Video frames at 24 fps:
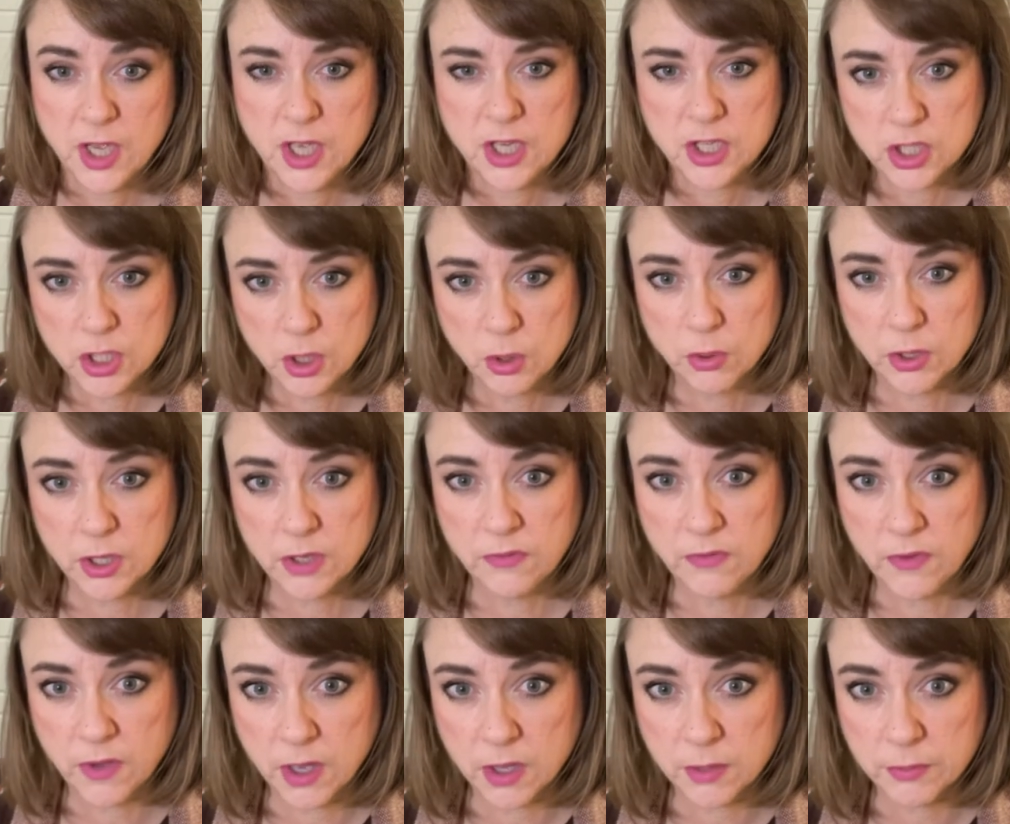Don't
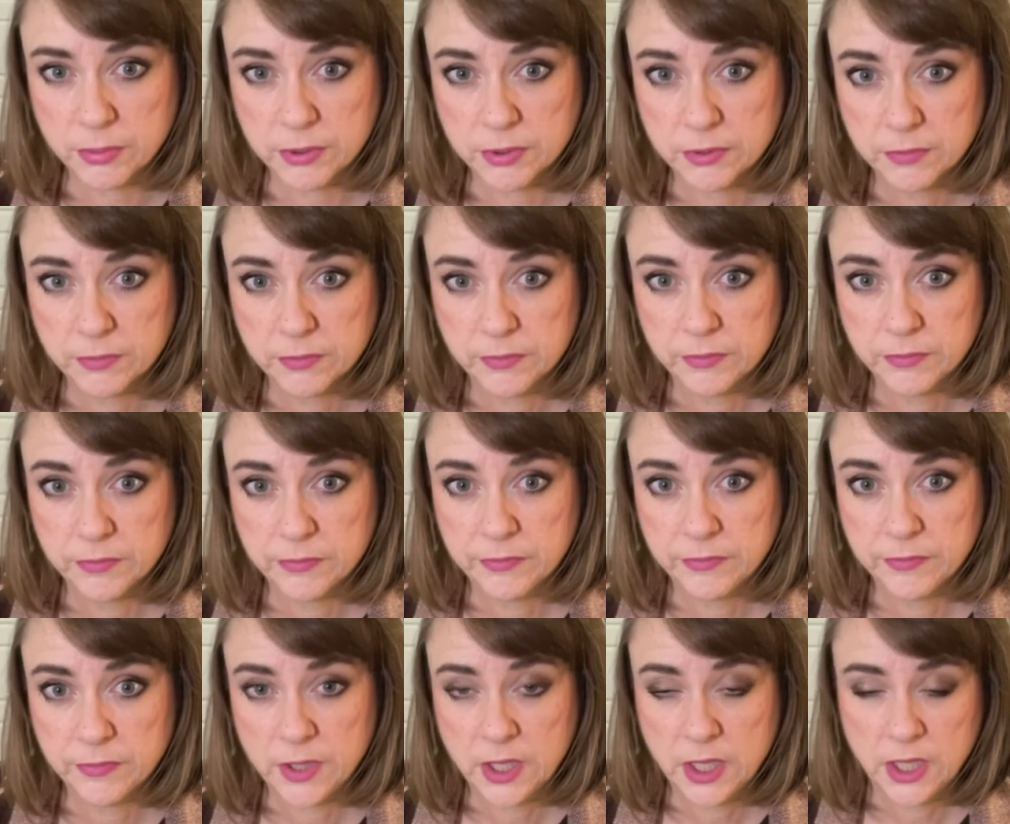give up.
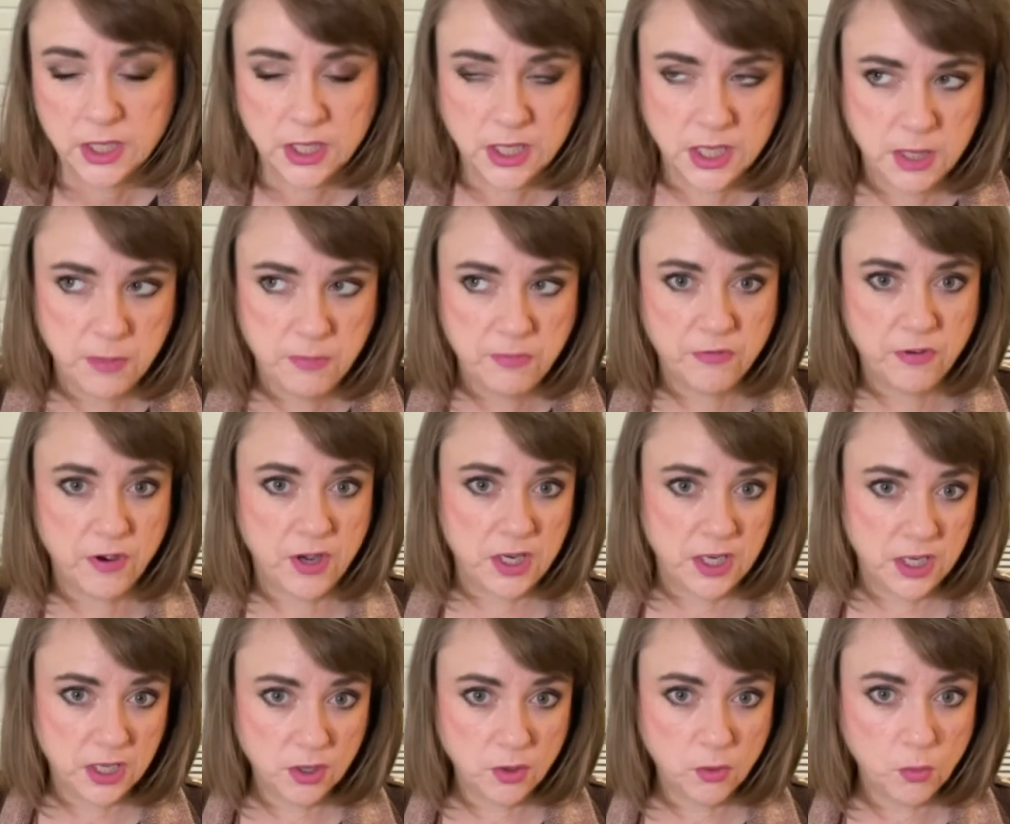Keep
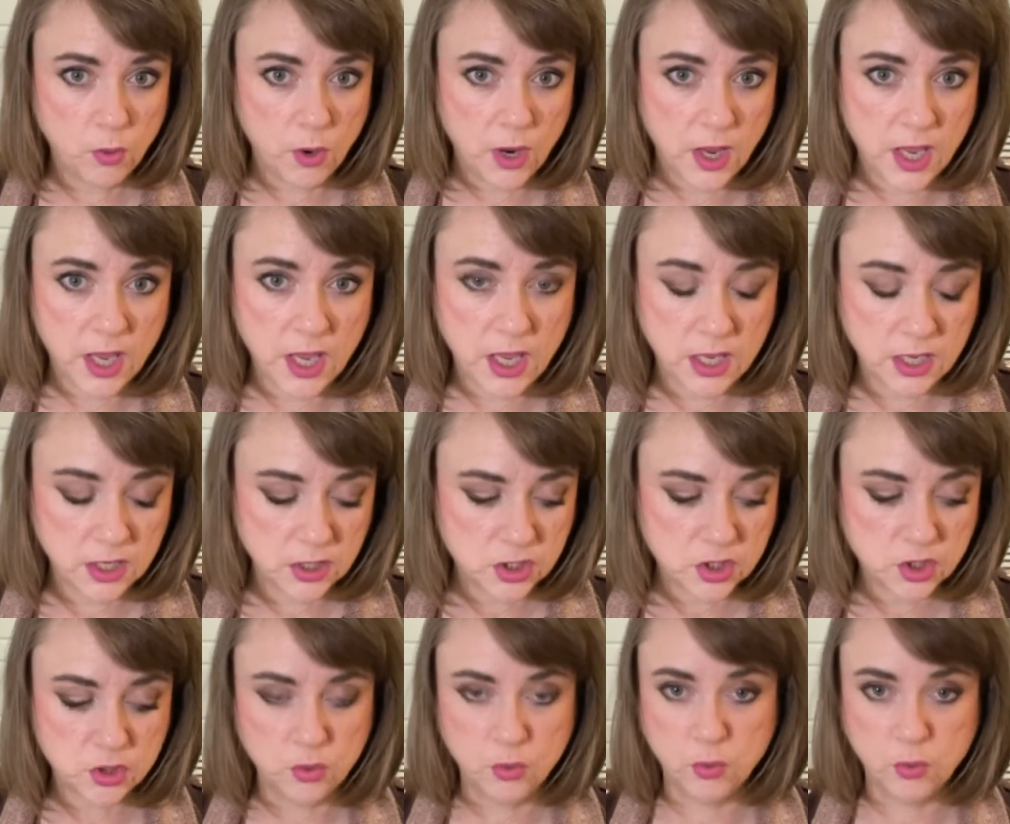finding a way to